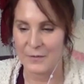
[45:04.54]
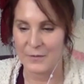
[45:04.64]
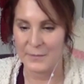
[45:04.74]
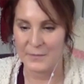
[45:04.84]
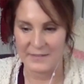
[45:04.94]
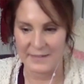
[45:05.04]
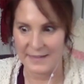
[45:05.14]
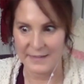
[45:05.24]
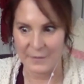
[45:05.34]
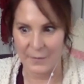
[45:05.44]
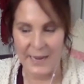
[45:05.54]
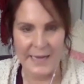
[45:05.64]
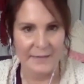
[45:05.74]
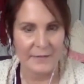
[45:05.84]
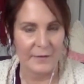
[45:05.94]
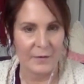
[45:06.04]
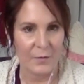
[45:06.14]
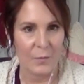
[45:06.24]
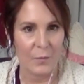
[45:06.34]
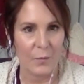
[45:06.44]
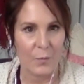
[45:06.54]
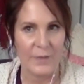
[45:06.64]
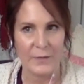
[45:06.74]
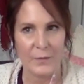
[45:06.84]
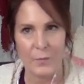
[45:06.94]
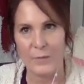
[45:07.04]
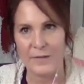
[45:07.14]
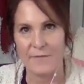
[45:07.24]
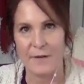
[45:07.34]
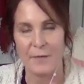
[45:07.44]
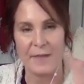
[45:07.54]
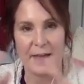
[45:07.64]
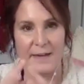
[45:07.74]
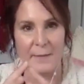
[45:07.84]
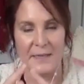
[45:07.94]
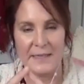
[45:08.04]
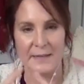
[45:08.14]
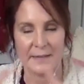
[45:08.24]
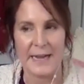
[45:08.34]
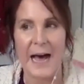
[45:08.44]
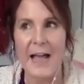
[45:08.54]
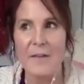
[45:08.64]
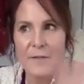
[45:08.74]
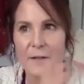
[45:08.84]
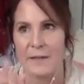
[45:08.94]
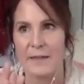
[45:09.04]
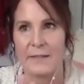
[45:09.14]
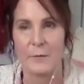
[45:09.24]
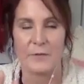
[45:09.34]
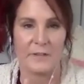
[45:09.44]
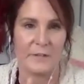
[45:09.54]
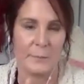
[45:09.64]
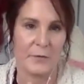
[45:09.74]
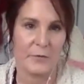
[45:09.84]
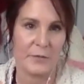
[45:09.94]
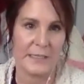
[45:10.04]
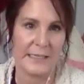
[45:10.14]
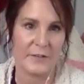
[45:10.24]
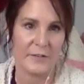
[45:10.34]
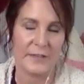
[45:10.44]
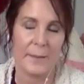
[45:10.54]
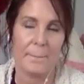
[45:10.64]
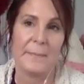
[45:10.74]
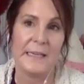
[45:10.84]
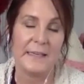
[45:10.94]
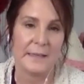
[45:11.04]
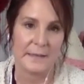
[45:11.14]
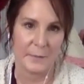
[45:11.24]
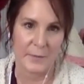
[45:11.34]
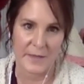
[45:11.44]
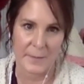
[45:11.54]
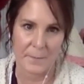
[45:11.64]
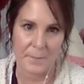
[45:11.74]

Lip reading: he was like, that's great. So we felt that immediately. I felt like there was a spiritual connection immediately with him.